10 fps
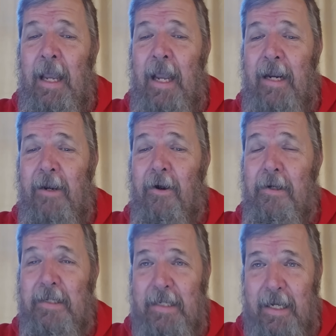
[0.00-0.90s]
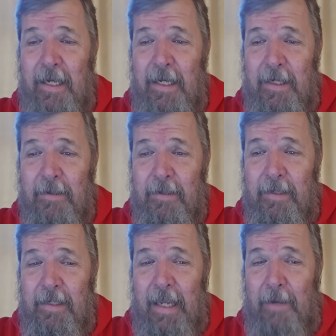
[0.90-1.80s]
NERC
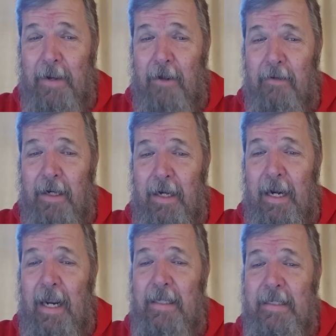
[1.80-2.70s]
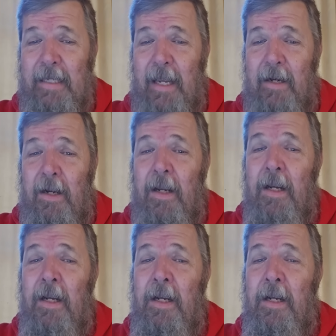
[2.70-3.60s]
came out and said
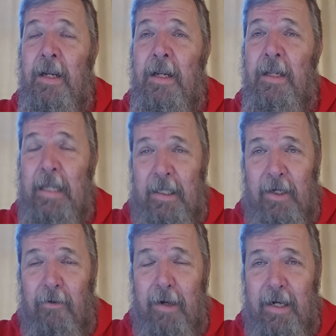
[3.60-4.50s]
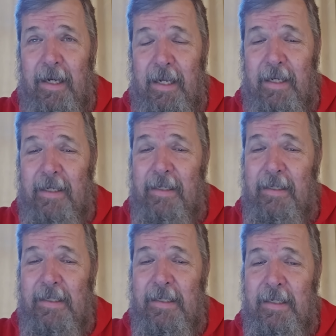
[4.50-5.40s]
that the grid
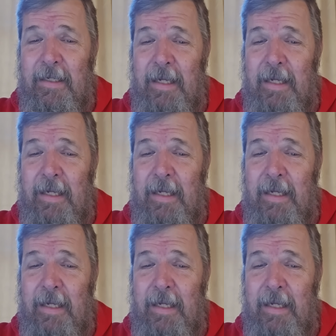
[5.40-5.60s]
is